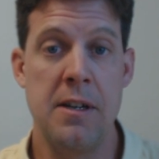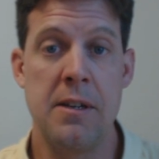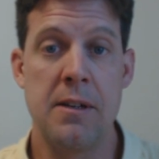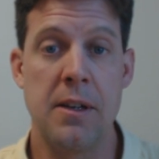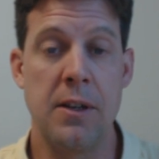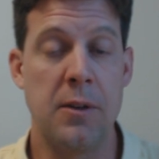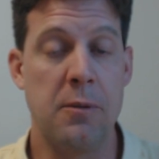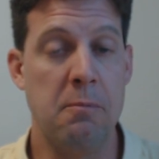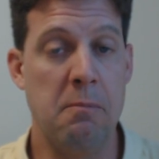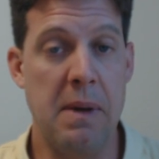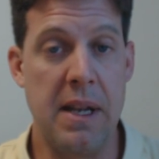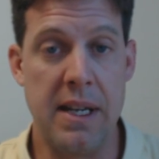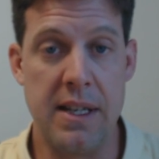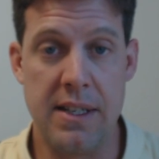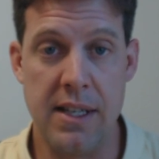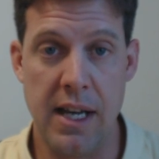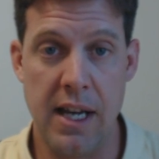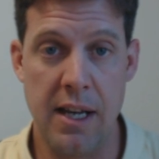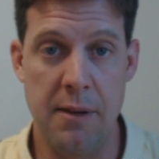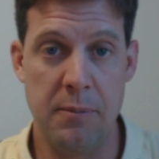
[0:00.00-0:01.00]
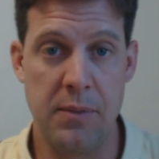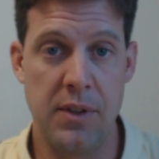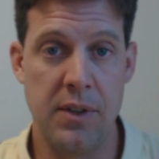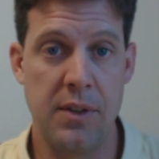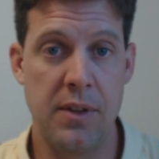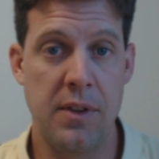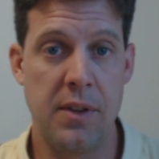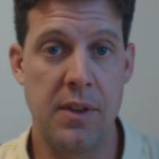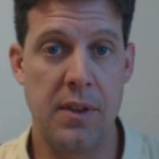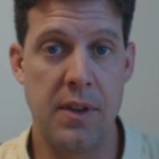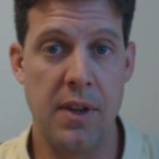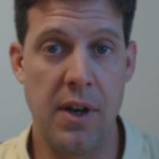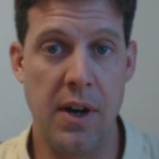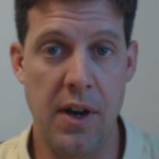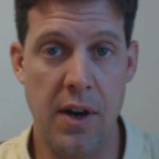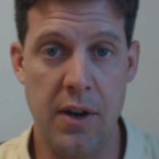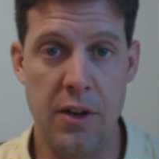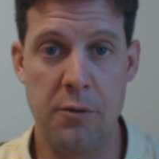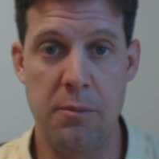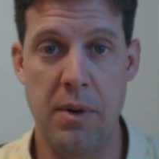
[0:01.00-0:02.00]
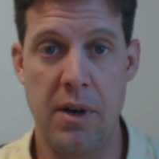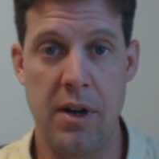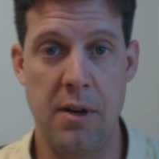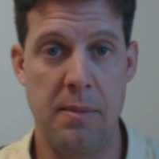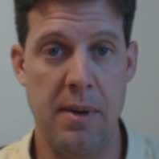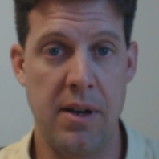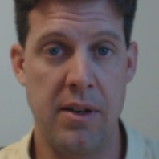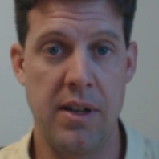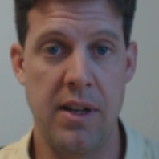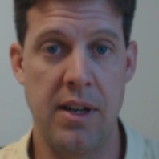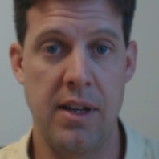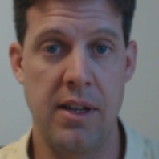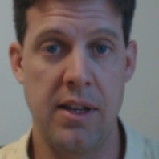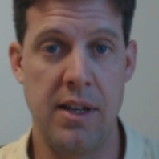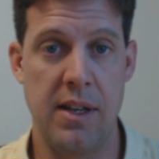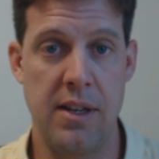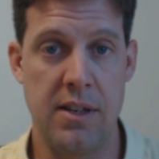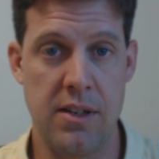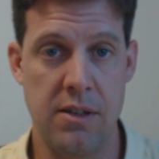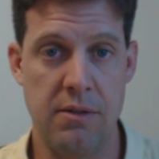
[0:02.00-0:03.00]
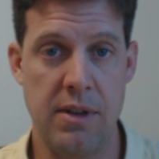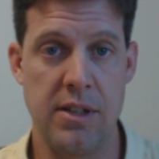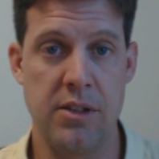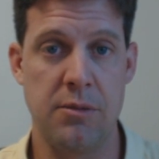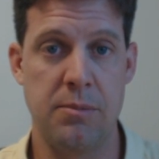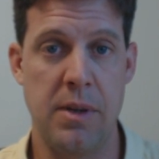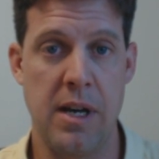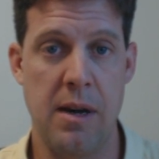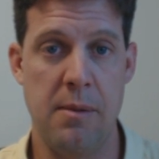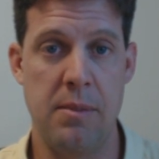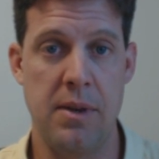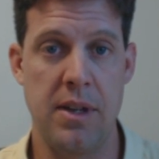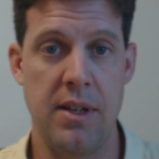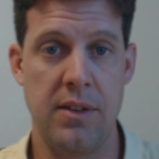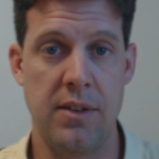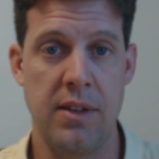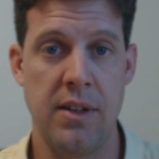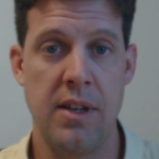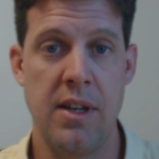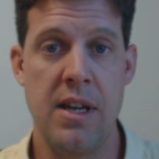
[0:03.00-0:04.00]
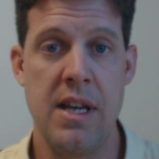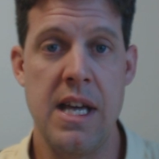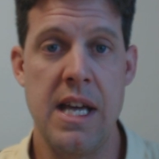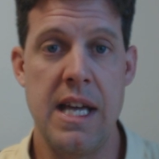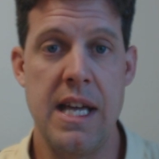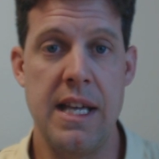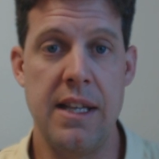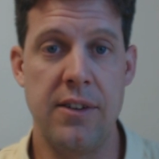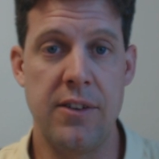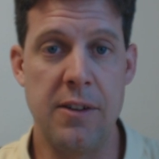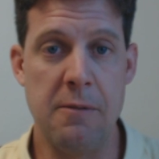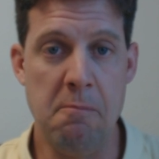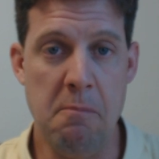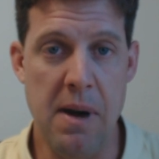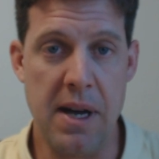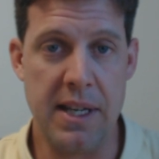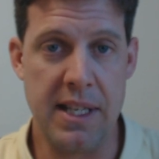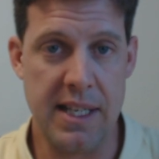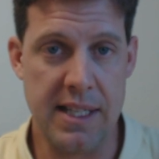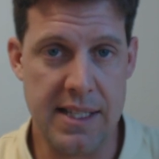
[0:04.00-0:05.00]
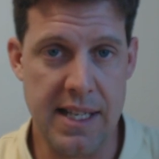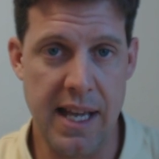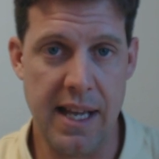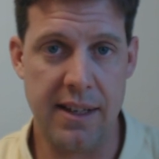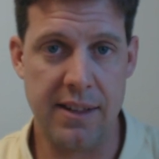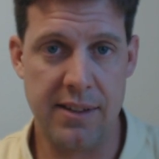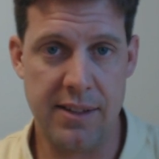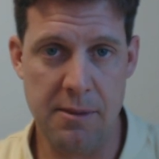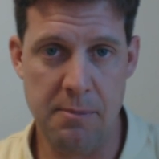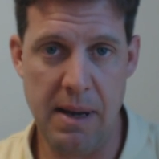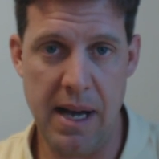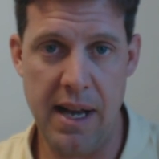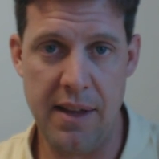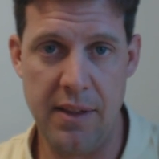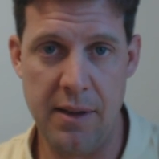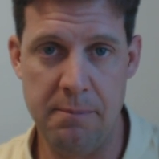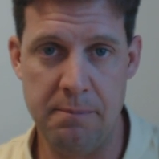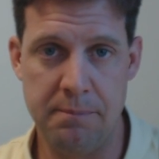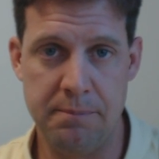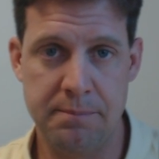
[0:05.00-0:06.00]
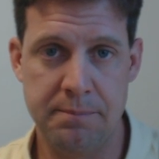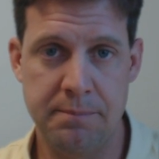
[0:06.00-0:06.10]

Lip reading: because many times the hardest part about getting into rental properties is the money it takes to buy them.